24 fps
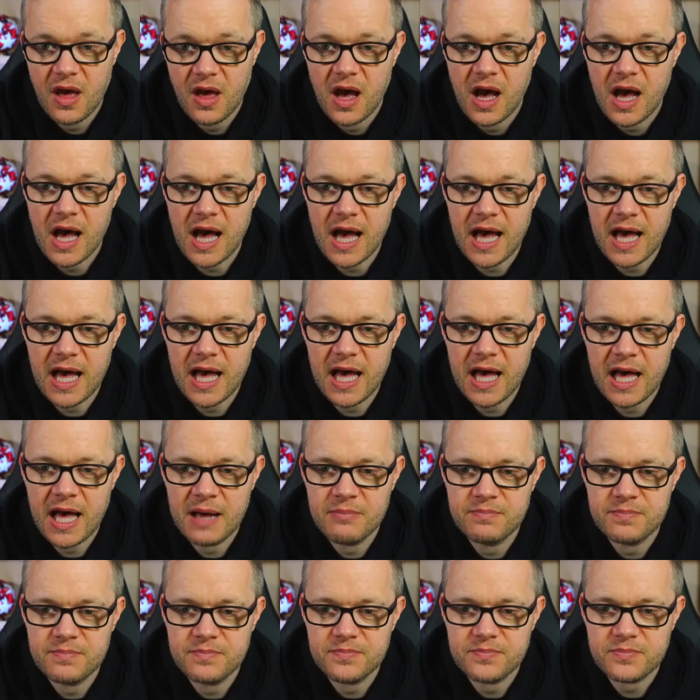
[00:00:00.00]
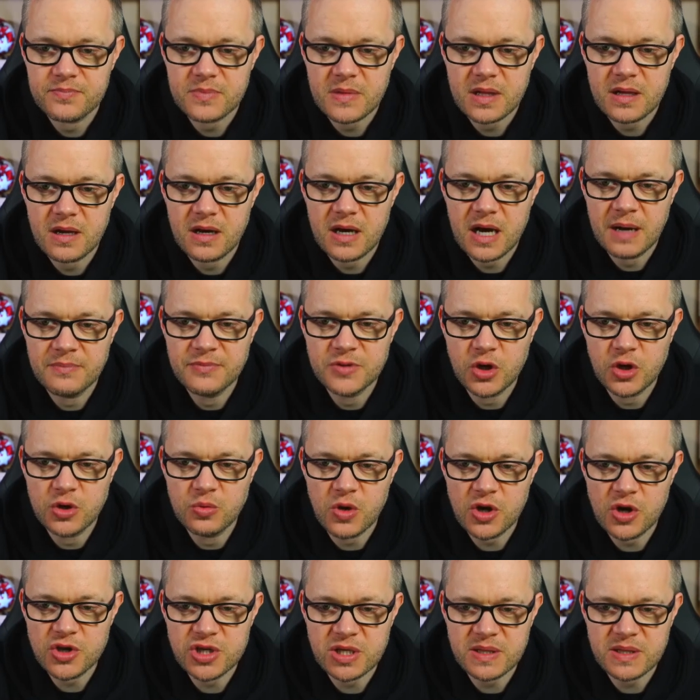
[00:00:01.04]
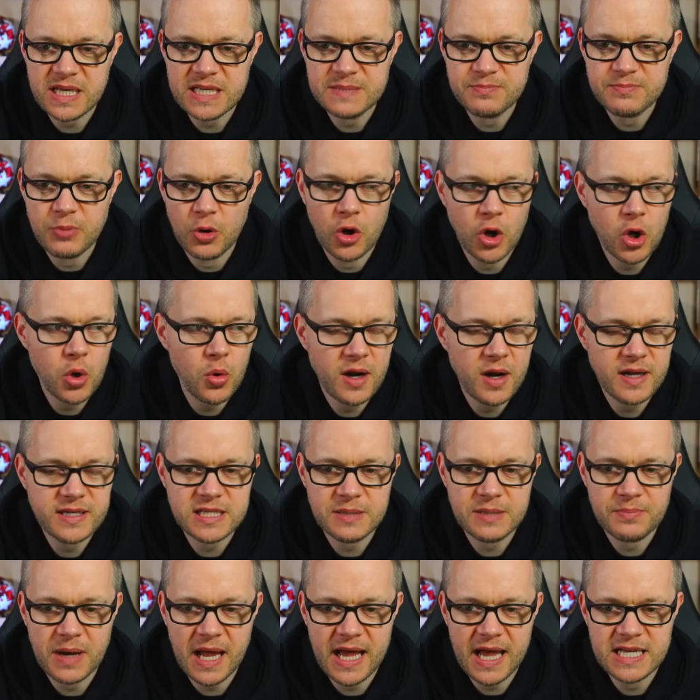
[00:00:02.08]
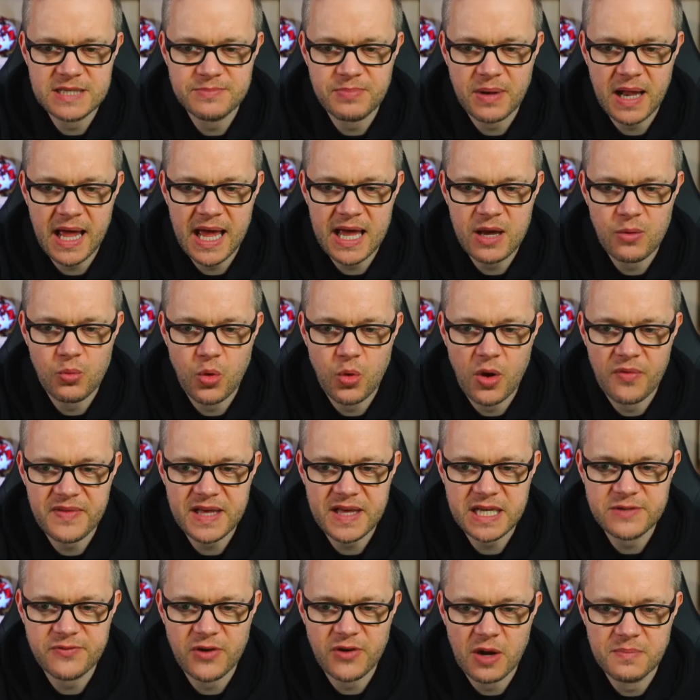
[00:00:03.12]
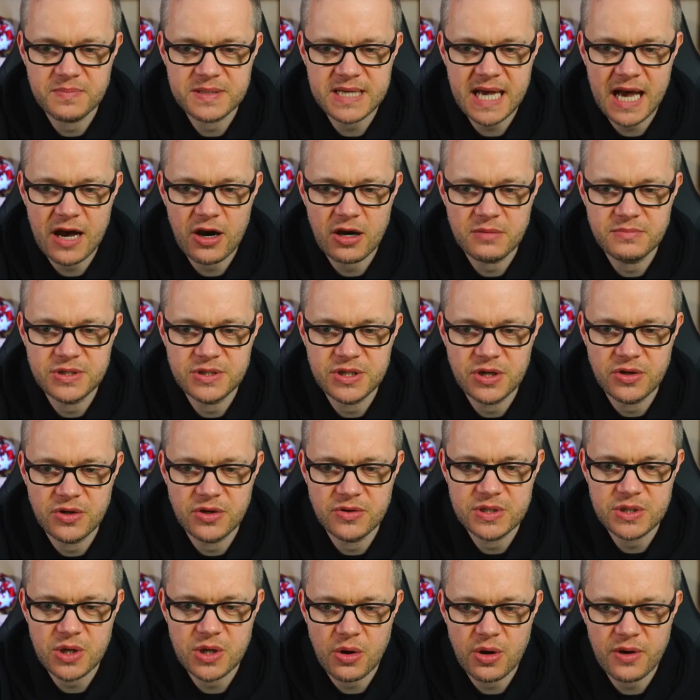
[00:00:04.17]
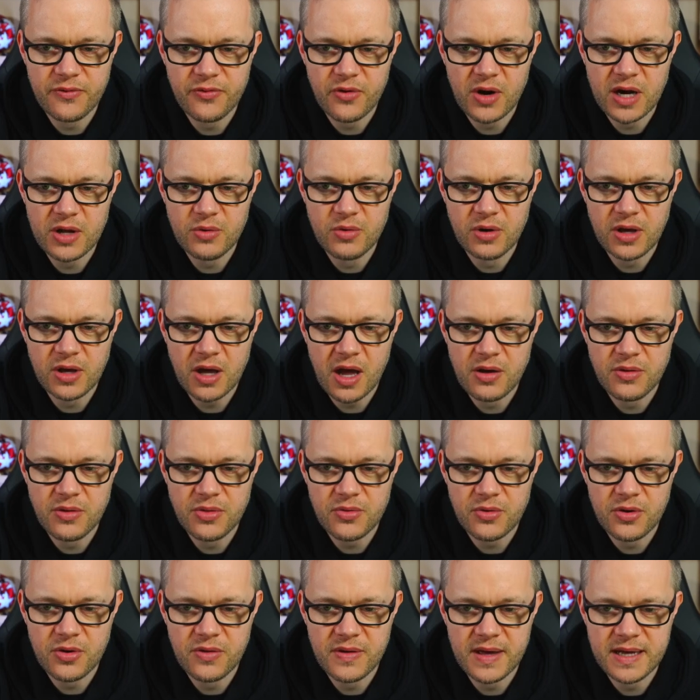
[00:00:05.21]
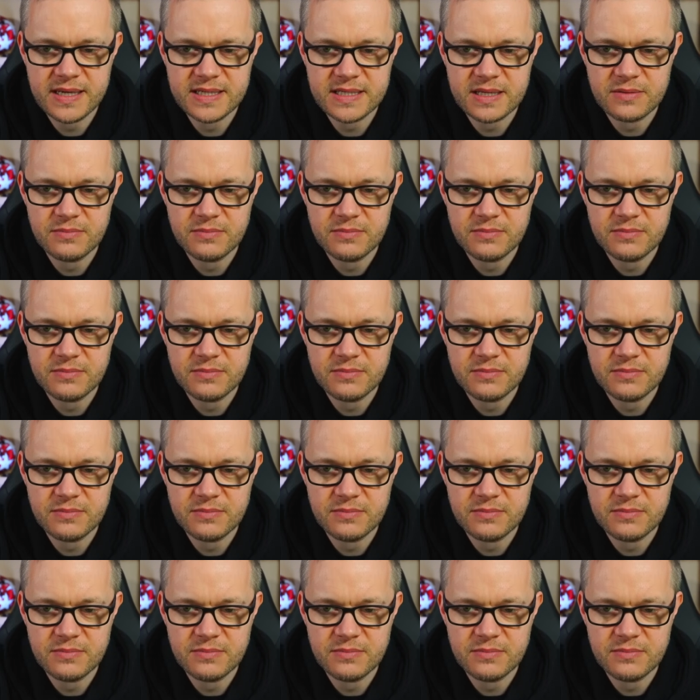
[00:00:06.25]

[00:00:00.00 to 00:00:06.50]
Um, I'm done watching these poor quality players play. Want these flops out. I'm done. Sorry for anyone going through this.